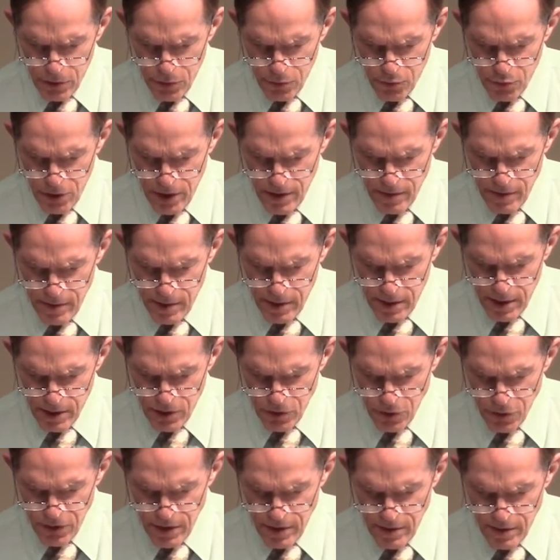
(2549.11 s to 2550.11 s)
trust
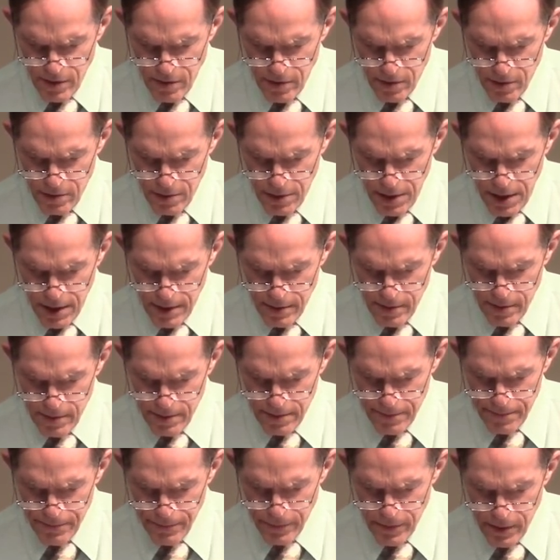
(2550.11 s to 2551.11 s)
in Jesus Christ